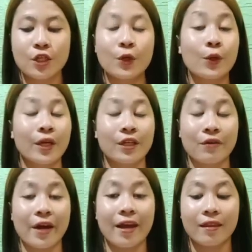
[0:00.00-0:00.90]
who can
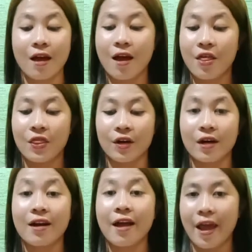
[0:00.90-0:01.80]
create their
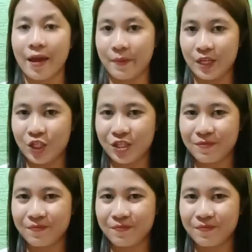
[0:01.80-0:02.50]
image.